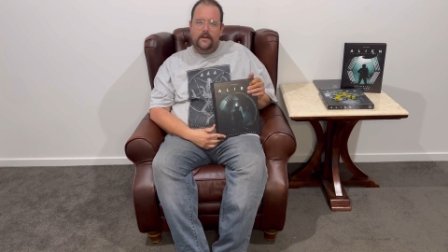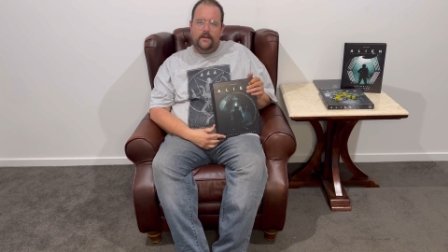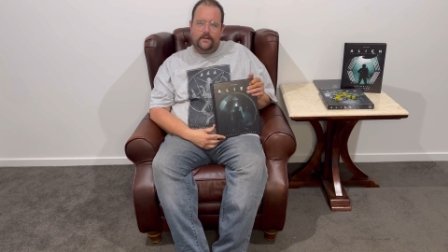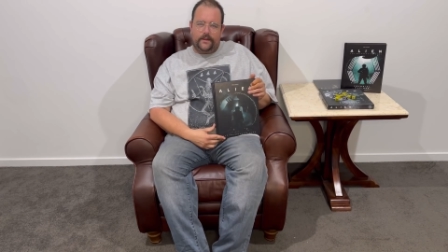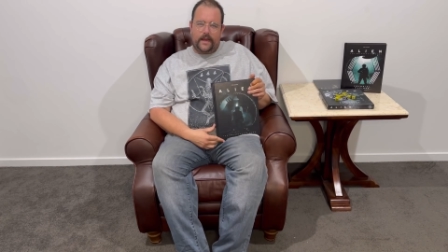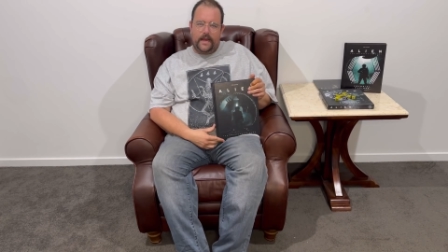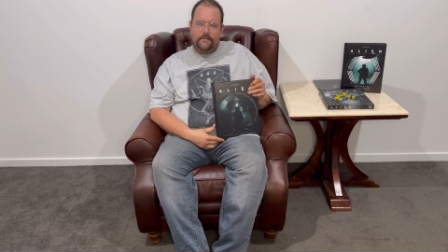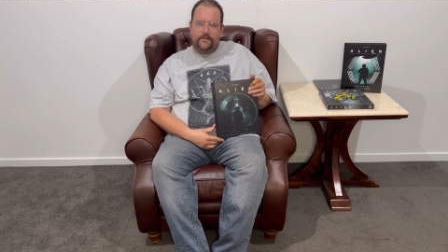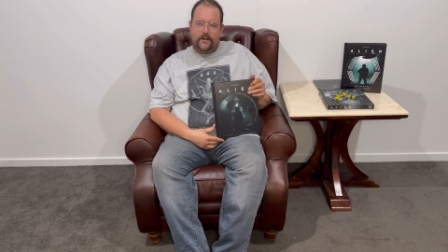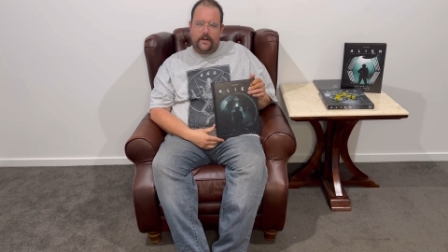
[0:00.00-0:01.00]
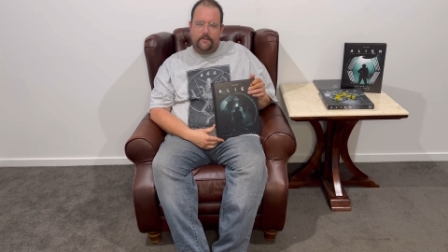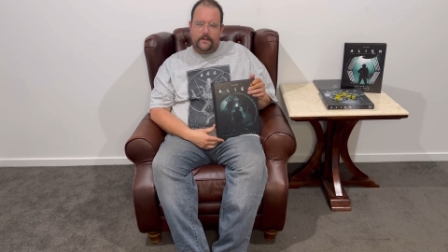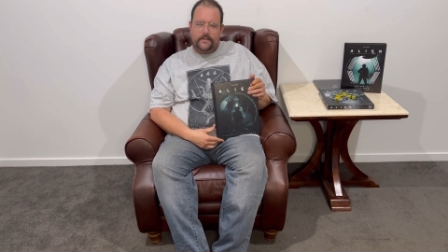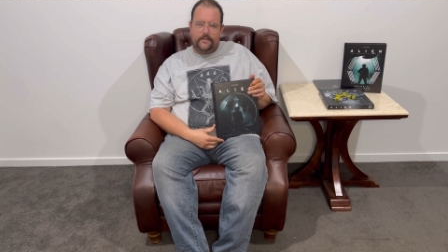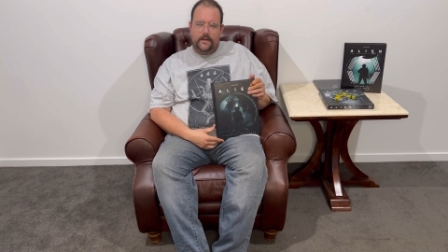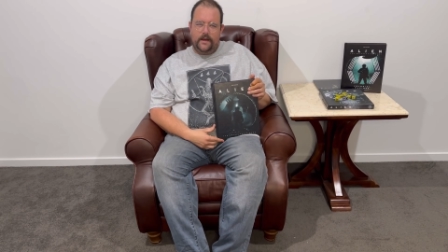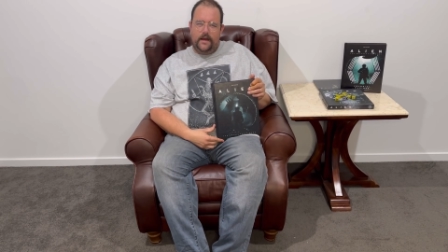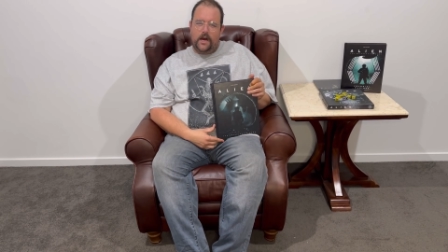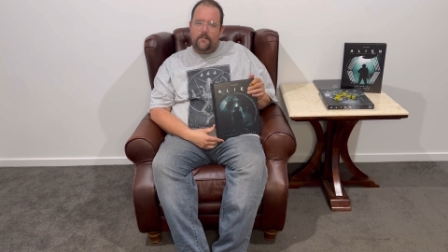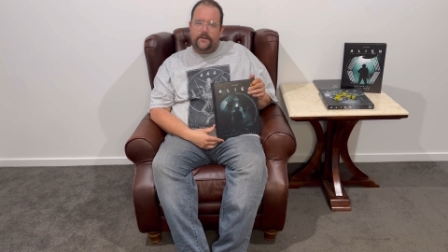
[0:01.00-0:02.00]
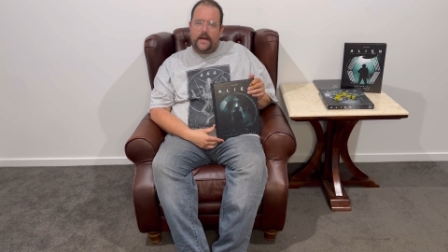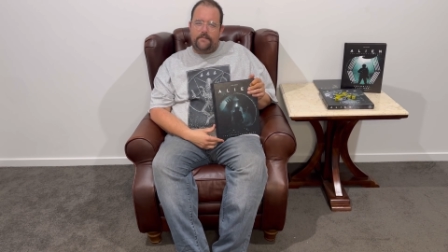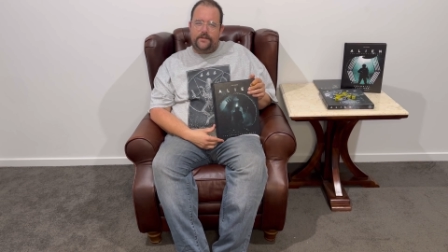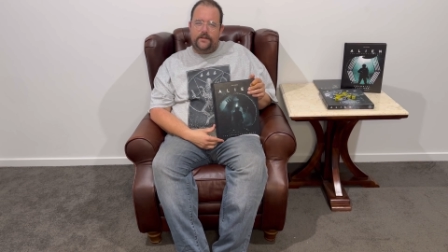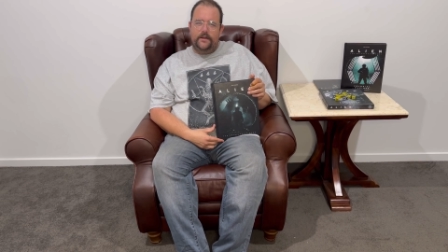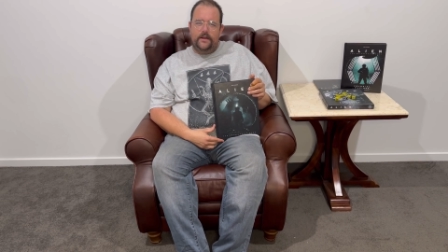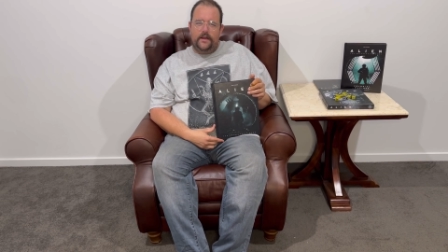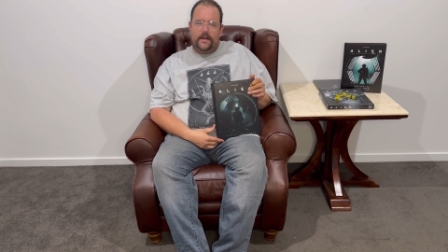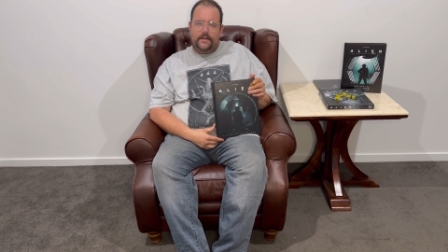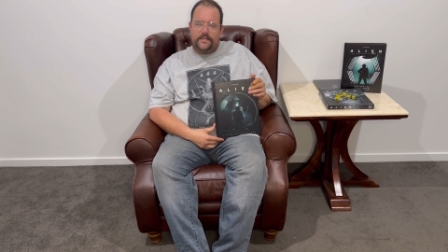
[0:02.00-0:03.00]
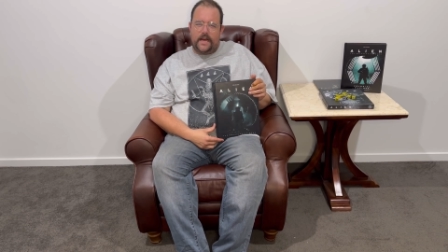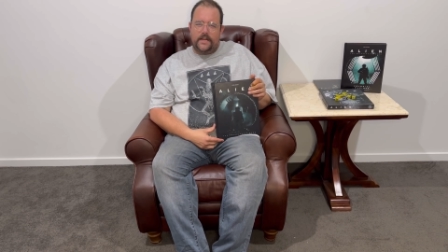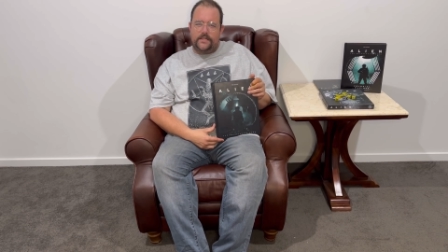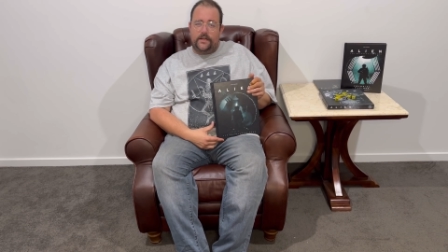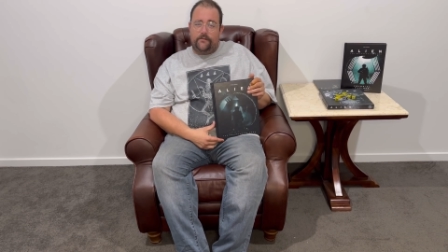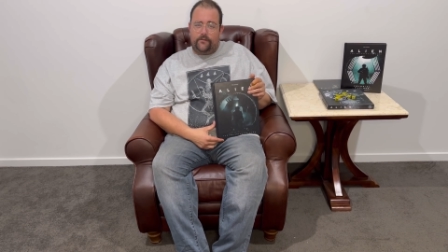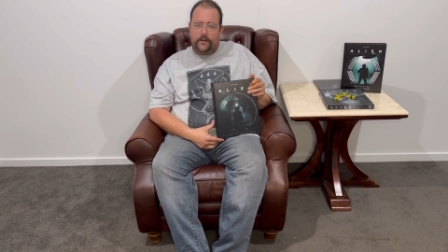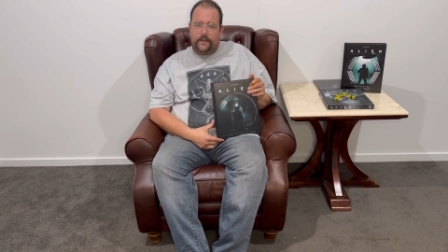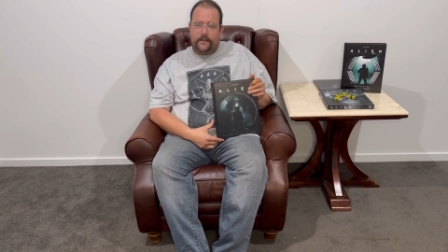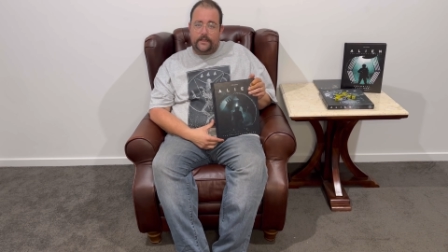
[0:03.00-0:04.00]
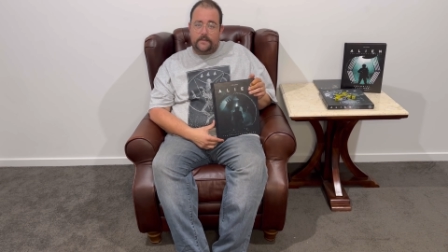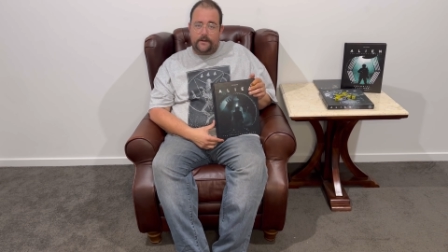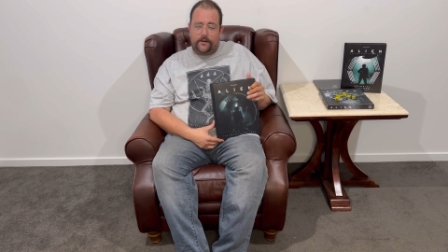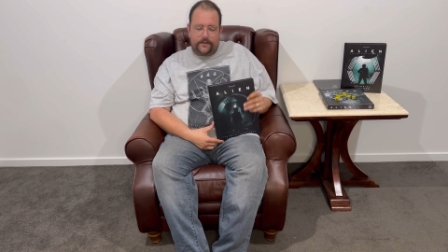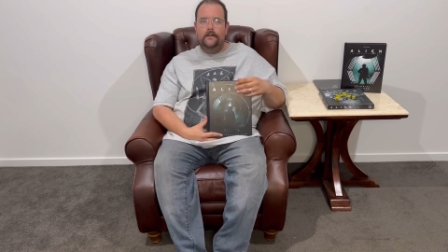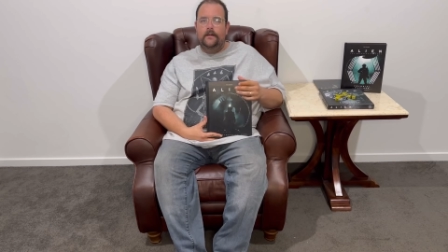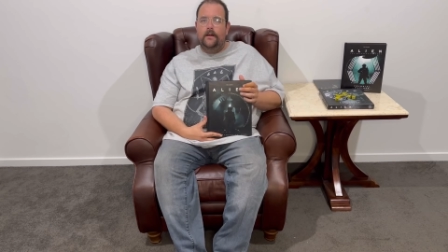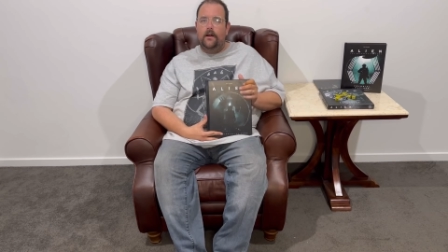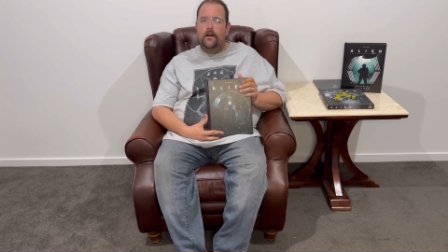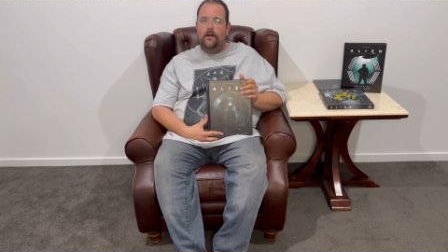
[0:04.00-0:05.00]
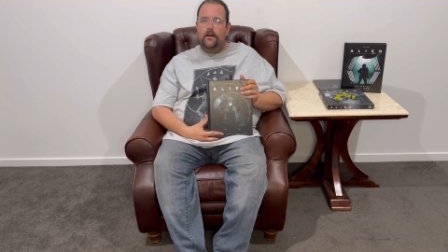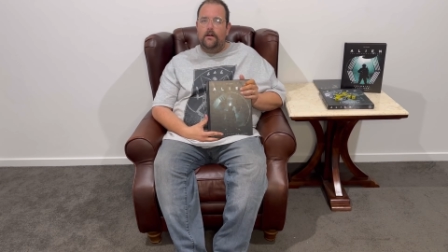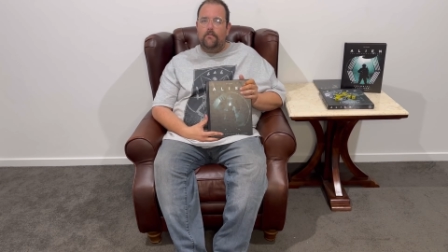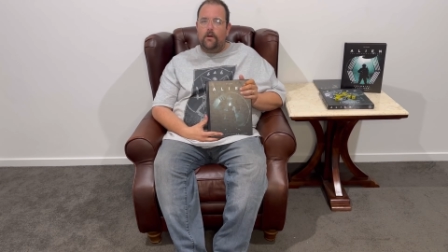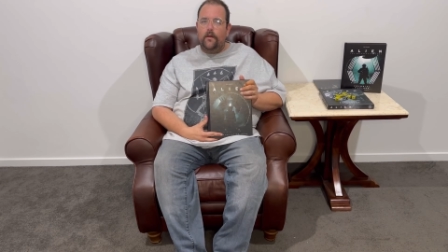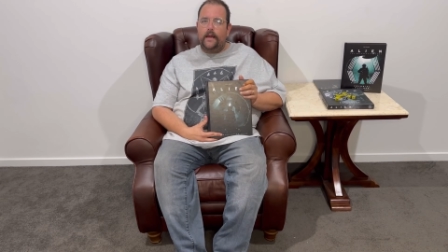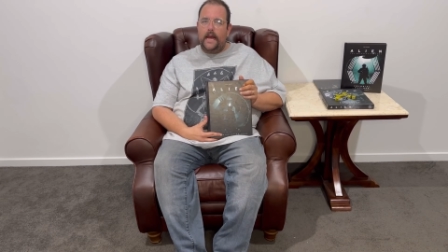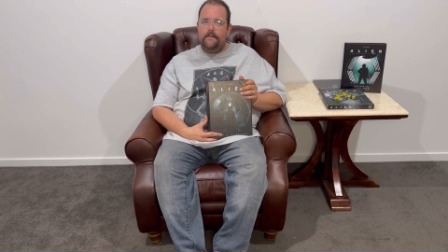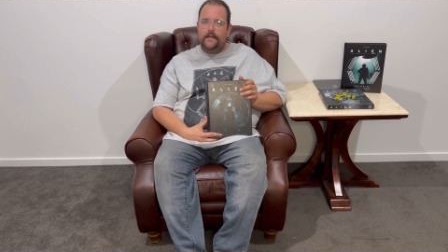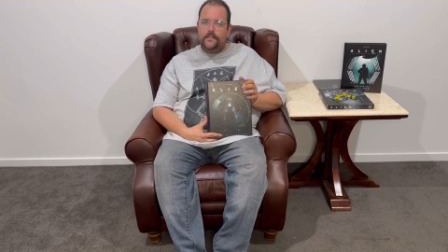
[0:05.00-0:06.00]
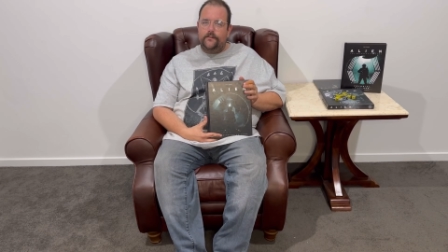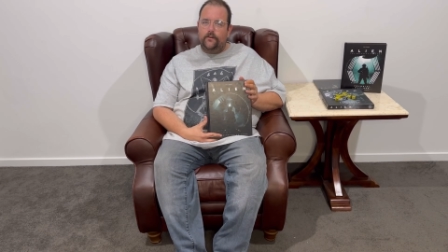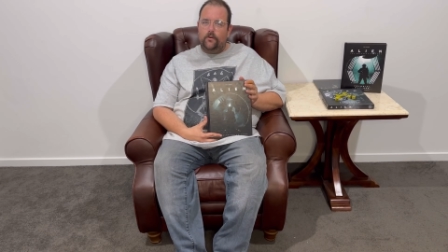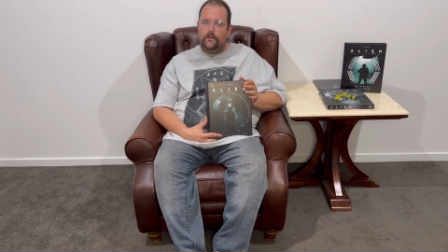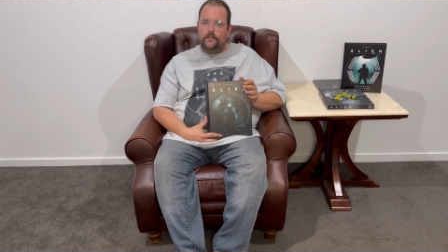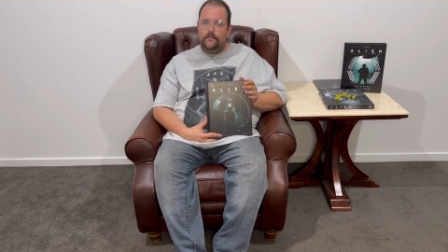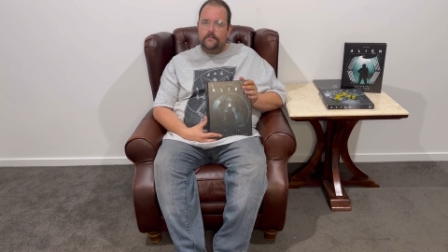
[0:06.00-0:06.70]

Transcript: The game's dynamics help to capture an intense and a thrilling experience. While the game has its flaws,